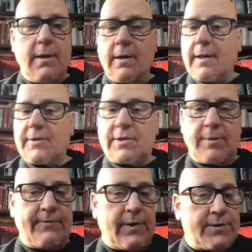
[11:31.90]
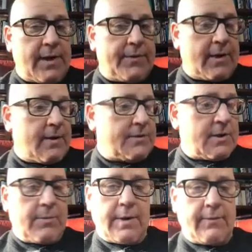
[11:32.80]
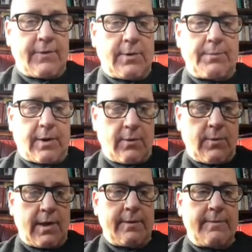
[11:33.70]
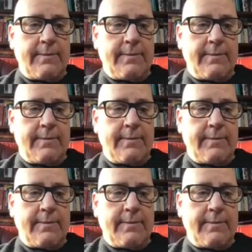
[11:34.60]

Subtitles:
Customer fills out the customer info in part one.